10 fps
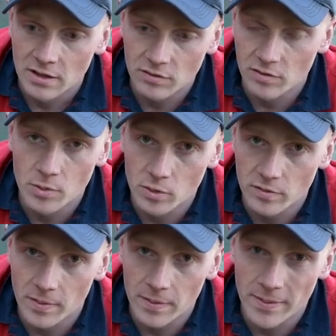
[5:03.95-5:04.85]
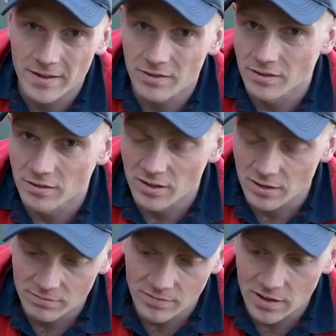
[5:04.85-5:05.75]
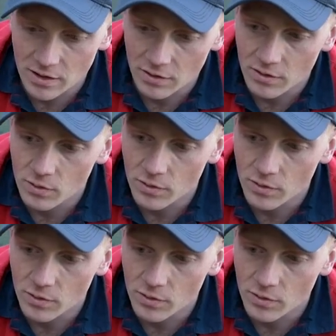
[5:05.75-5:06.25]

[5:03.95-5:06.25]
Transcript: It's supported by the battens, and you know,